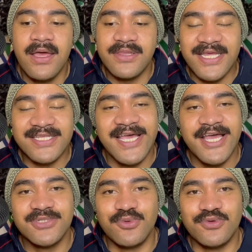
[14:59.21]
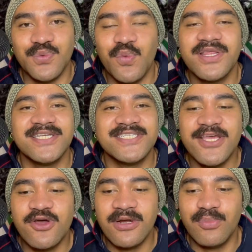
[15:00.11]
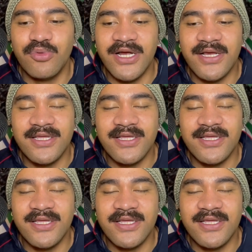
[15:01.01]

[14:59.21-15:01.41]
The intangibles, what is he going to bring?